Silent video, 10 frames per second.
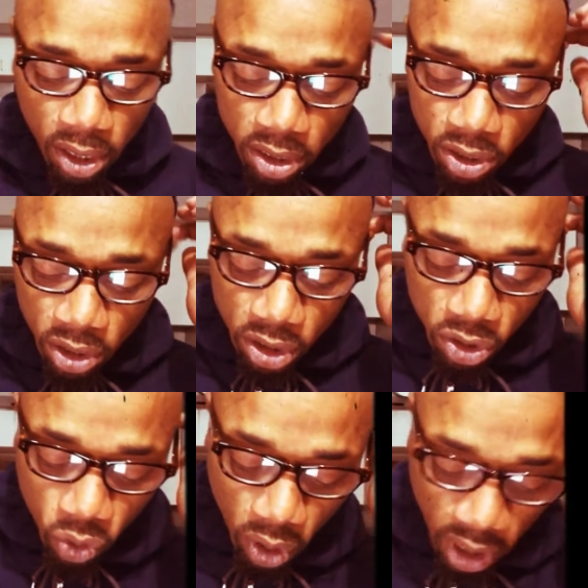into the
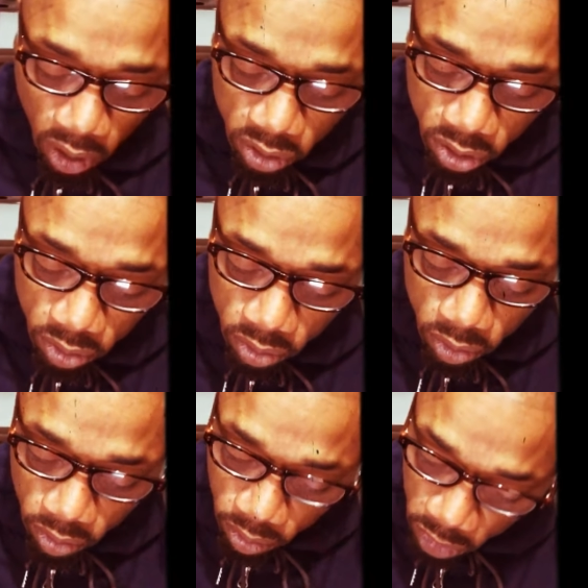storehouse
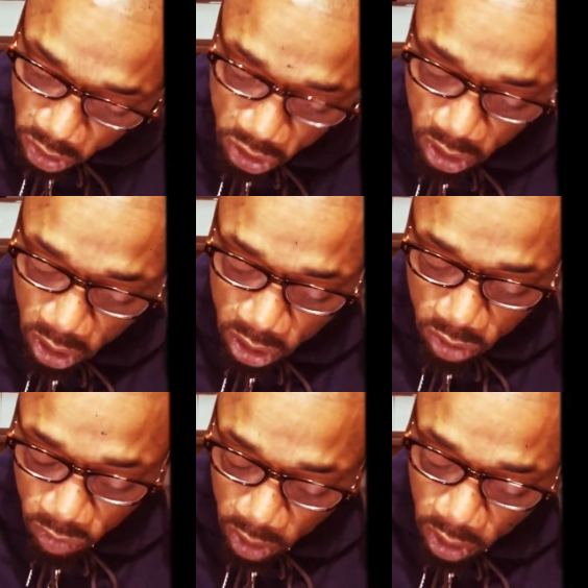this shit
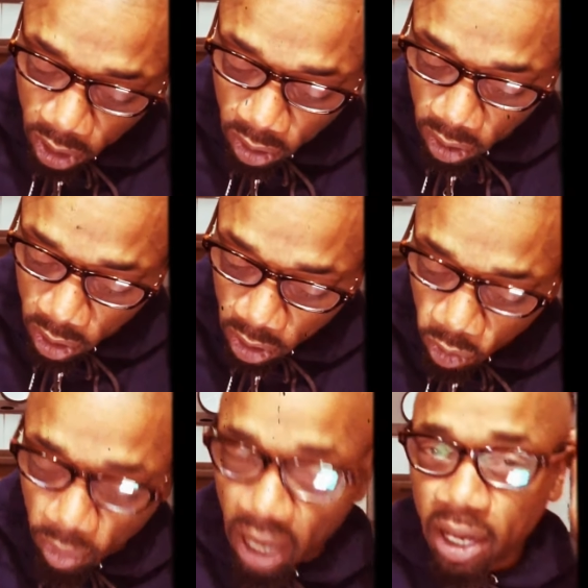itching right now
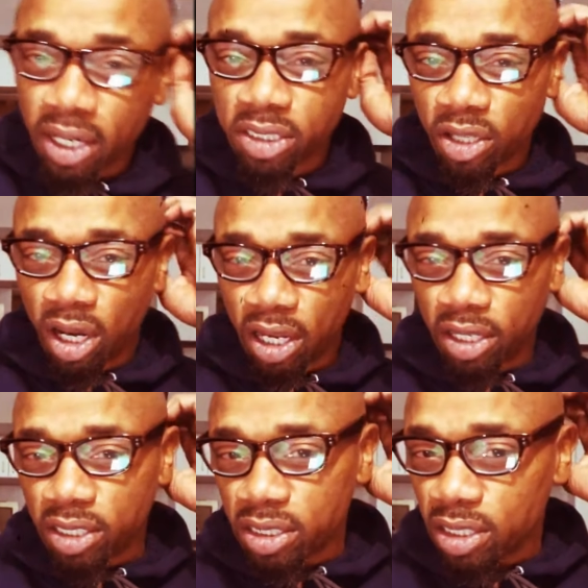my hair start
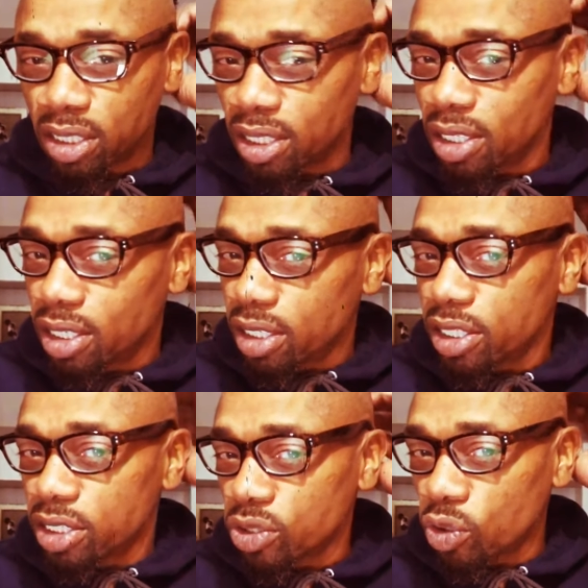
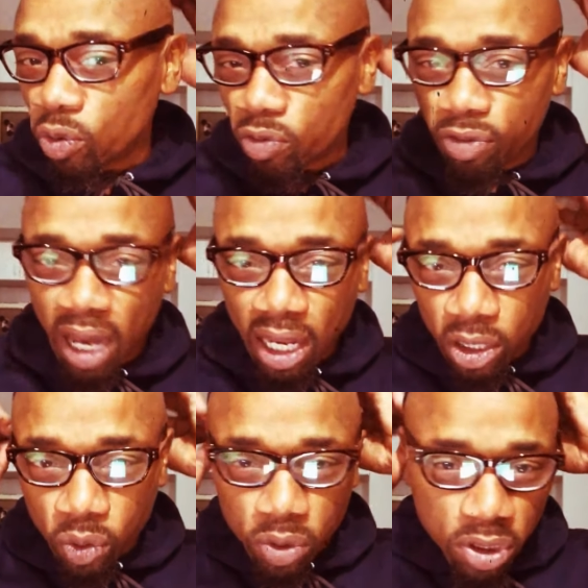these little
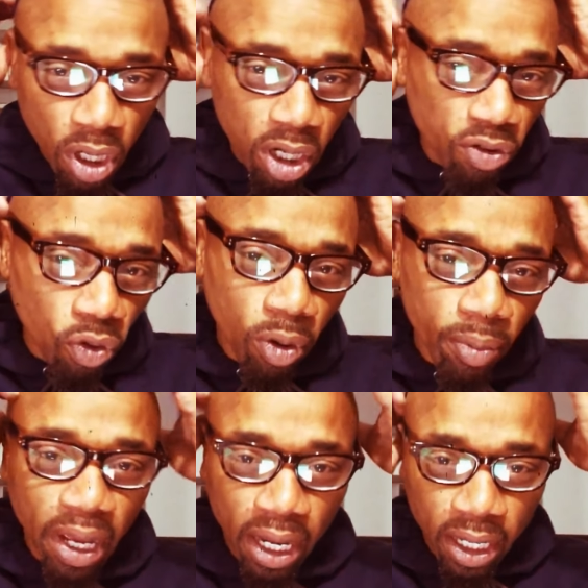follicles start
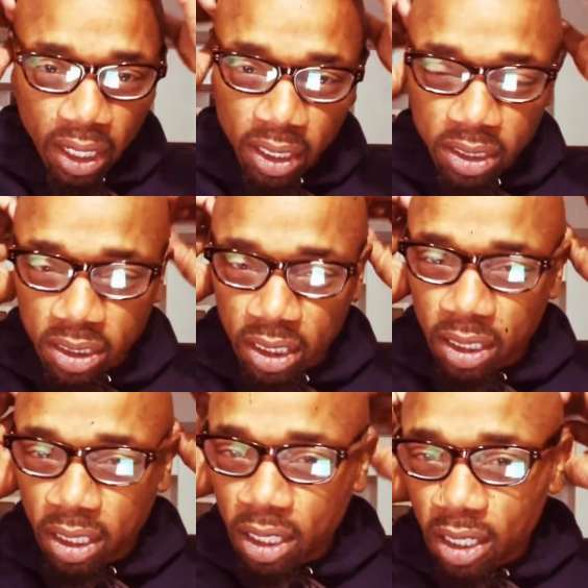growing back in and
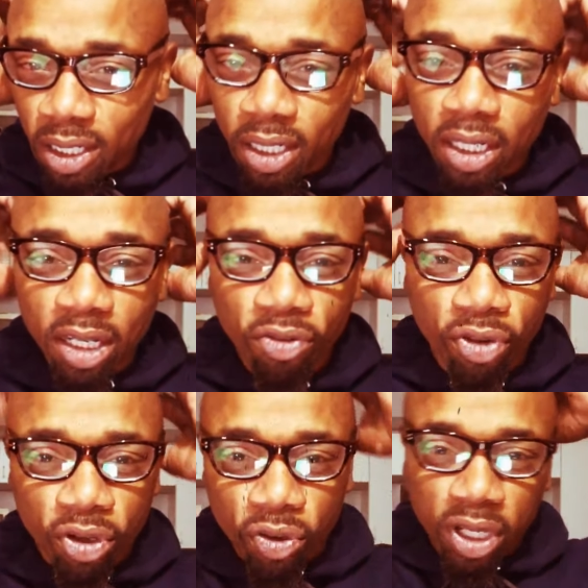shit, they get
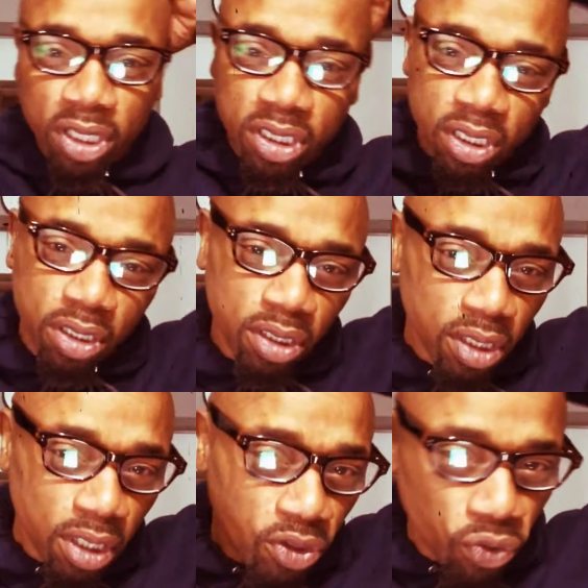real itchy.
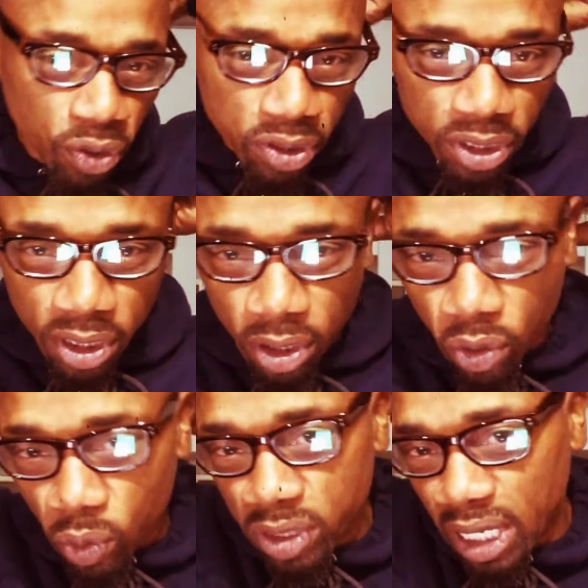You can see the
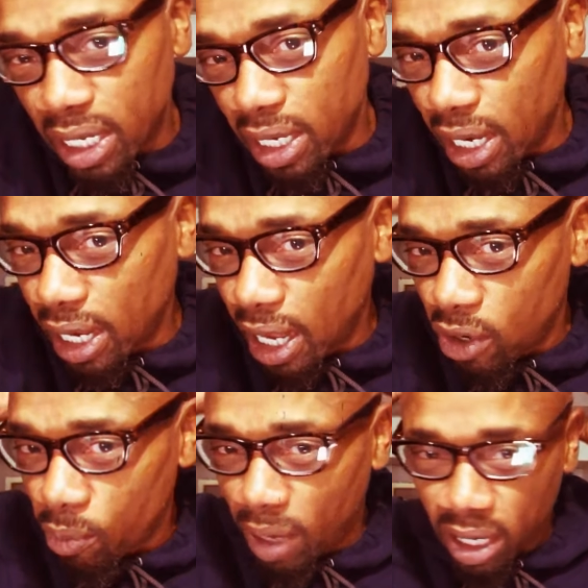little tan I
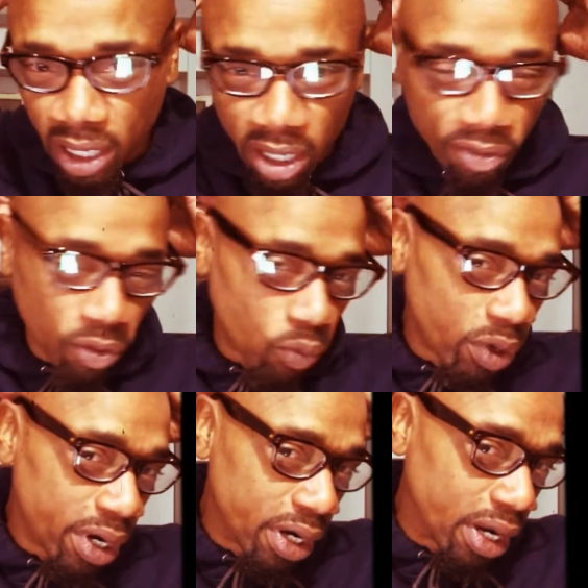got on my head from
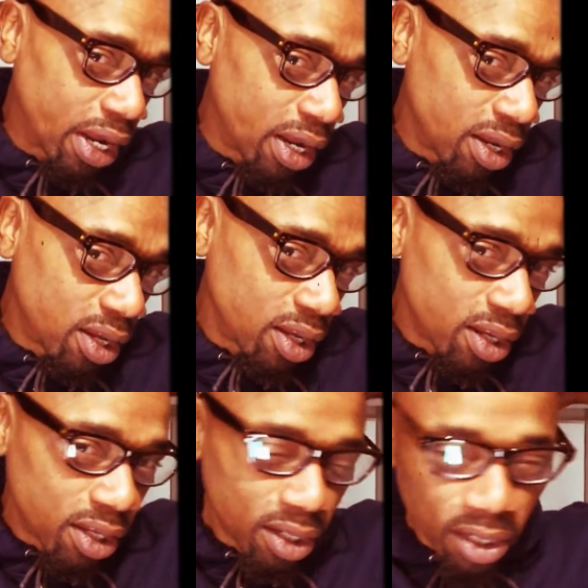wearing that.
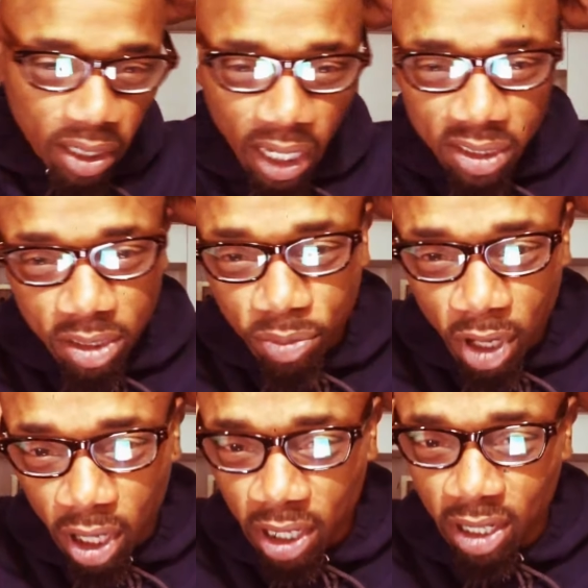That's the
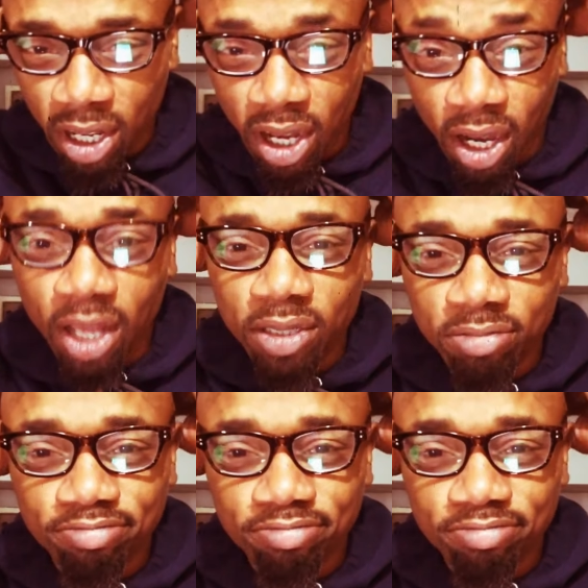mark of God.